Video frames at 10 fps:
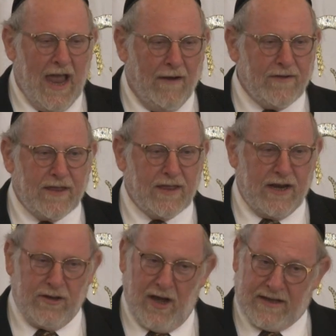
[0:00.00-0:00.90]
everything that
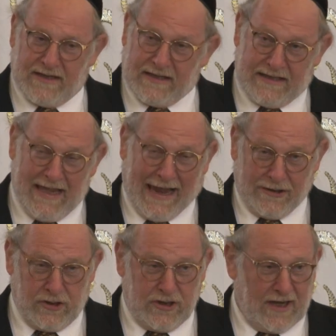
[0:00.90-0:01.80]
he does. It's not
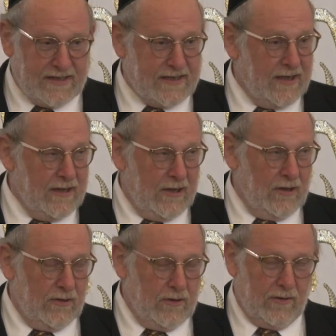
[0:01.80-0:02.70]
just
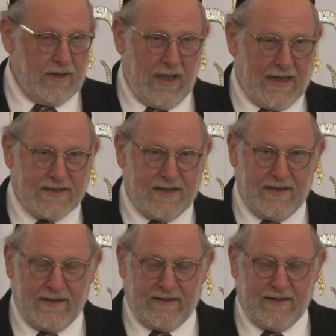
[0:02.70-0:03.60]
localized
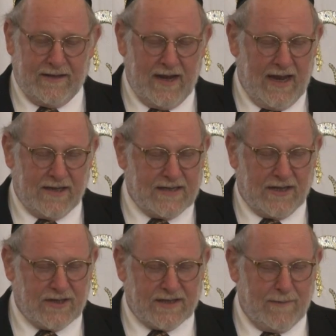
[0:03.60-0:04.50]
to today. It's
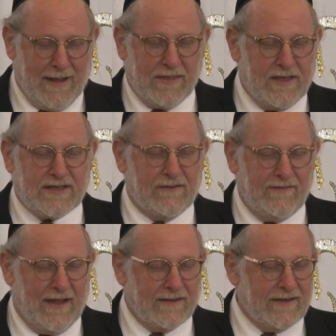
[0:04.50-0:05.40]
not just about this
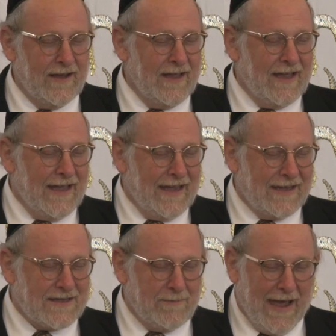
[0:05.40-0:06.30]
event.
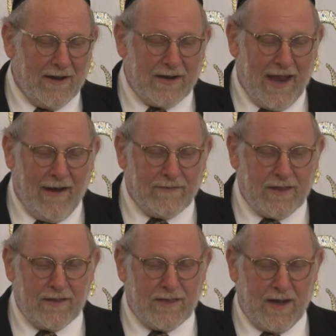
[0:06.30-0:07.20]
It's about
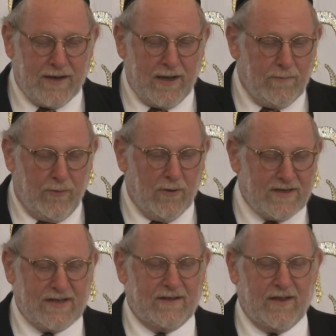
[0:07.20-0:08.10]
everything that he
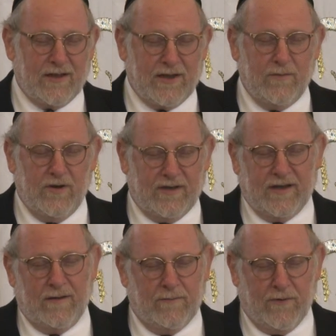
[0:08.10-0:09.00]
pours into the
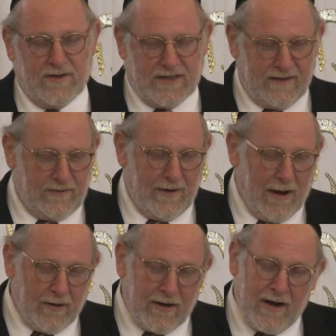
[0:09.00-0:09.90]
community and pours into
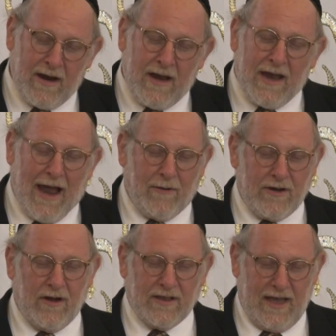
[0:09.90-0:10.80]
our
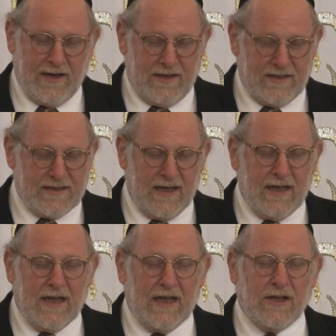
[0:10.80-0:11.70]
young ladies
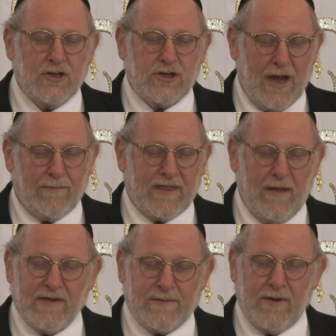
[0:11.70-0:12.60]
in shaping
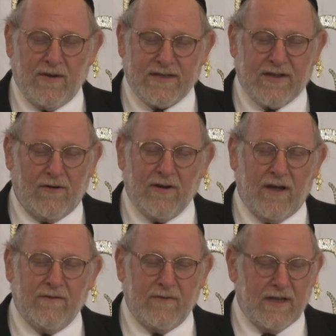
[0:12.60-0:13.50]
them as Benos Torah
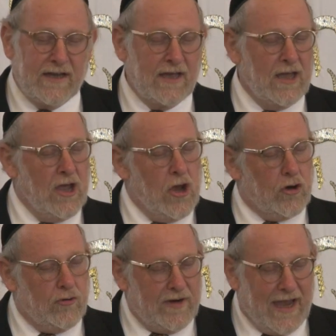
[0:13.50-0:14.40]
and really
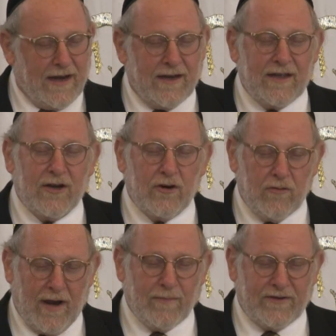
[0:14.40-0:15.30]
creating an
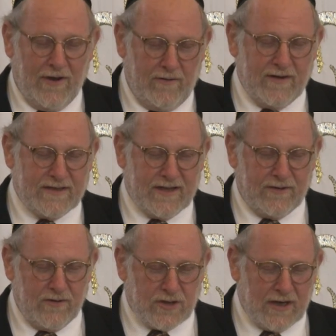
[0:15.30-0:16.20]
incredible Torah
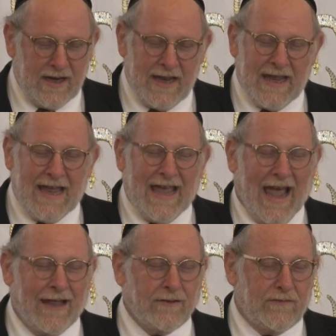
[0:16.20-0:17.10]
institution.
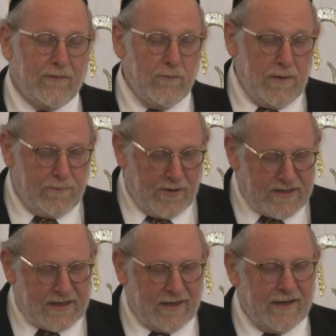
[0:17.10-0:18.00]
And for me
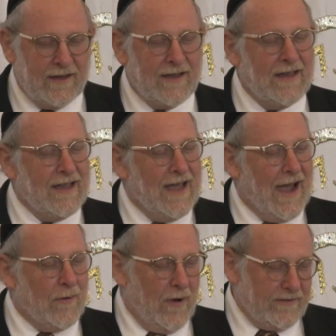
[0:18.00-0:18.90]
personally,
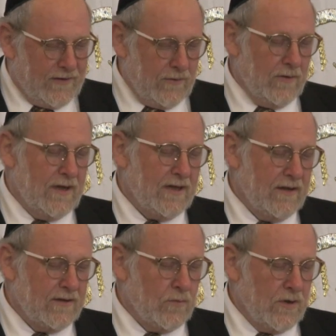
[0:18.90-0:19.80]
I want to
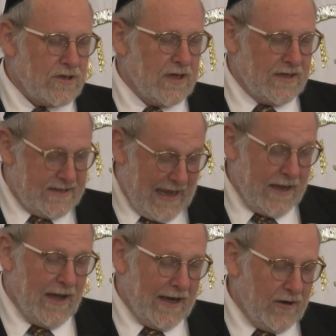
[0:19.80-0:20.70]

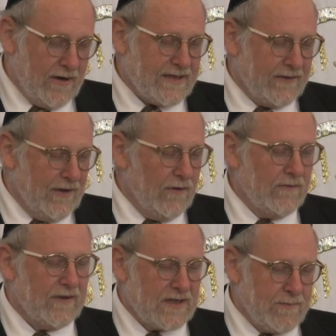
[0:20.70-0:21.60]
say Hakar
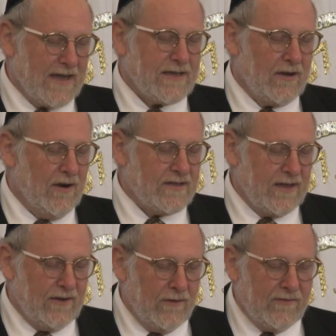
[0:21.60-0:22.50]
Satov, express Hakar
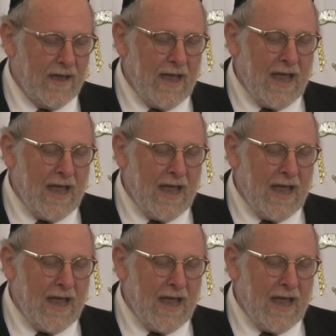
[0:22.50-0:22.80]
Satov,